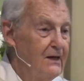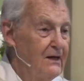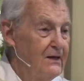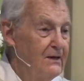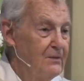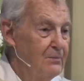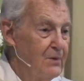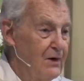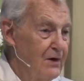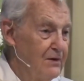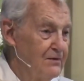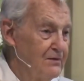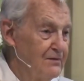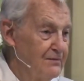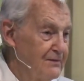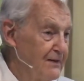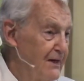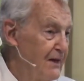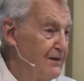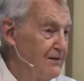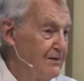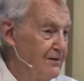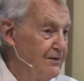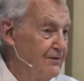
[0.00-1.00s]
Part of
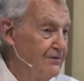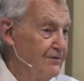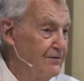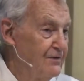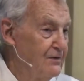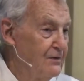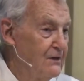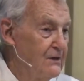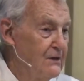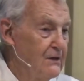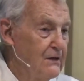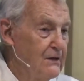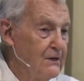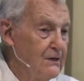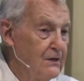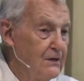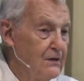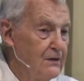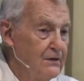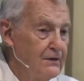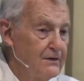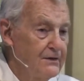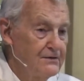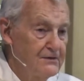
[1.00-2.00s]
that is
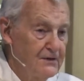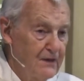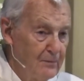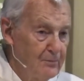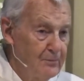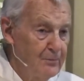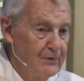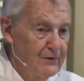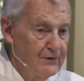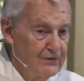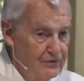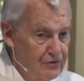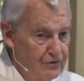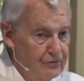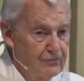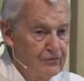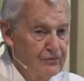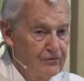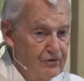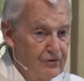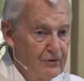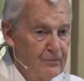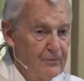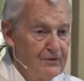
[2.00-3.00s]
the temple in
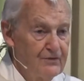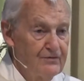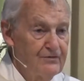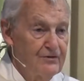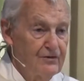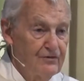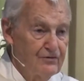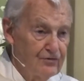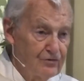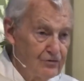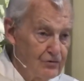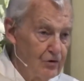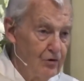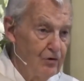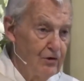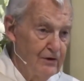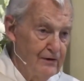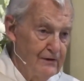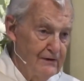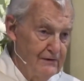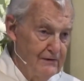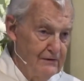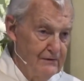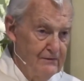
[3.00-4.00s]
Jerusalem is
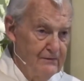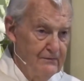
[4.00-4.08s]
destroyed.